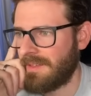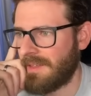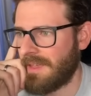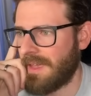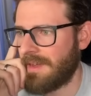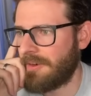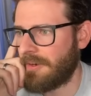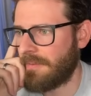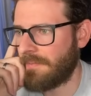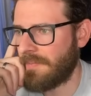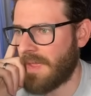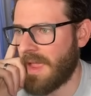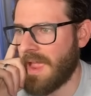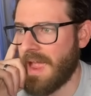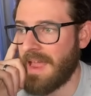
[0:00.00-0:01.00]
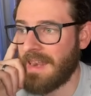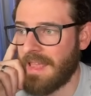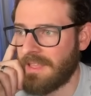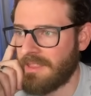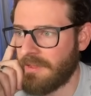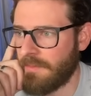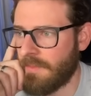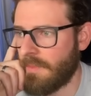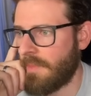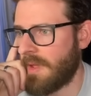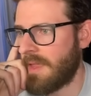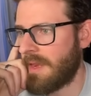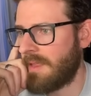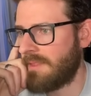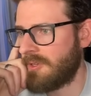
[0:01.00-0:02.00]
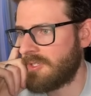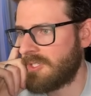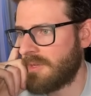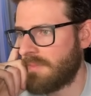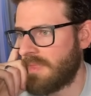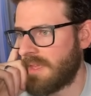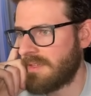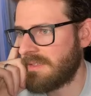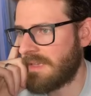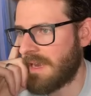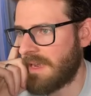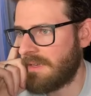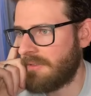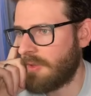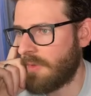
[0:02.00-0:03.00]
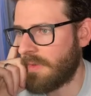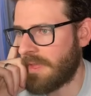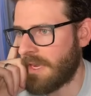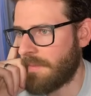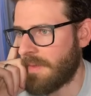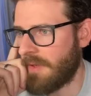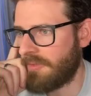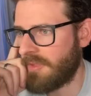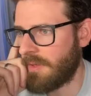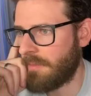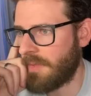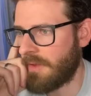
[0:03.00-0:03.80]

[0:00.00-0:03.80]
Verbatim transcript: I don't know. I like them, but there's some things that I don't like about them.